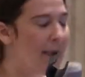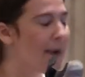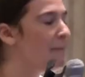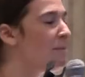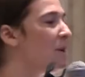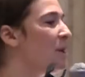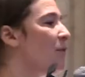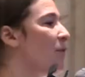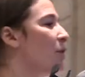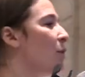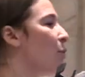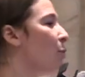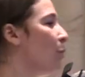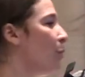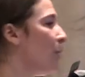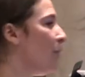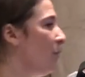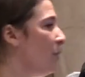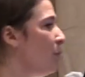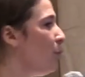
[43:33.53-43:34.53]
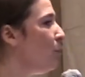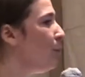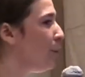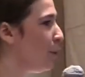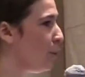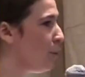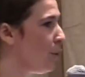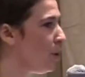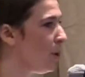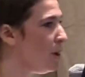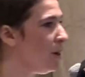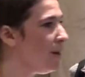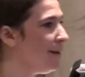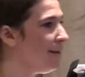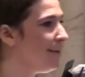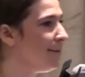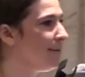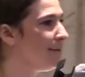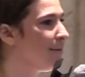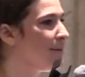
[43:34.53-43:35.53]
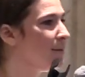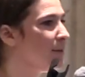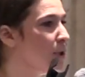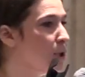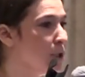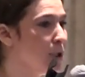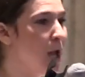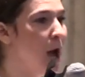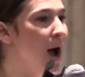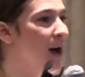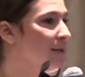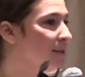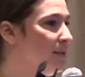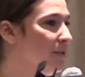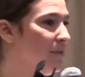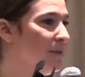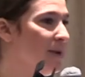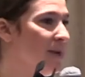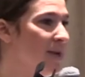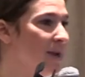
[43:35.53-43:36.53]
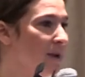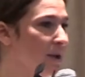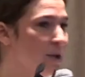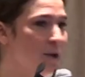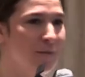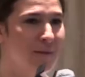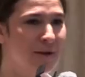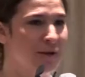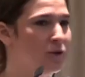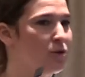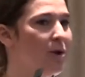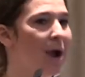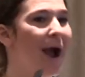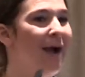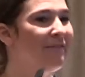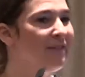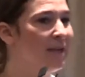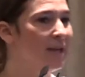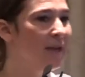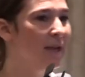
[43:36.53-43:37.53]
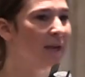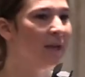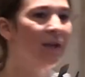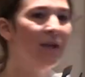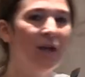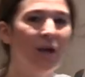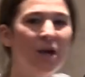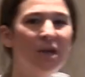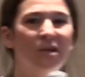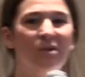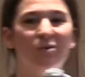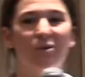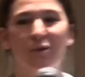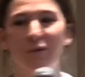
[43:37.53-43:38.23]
Um, if you if you Google glossary of human trafficking, you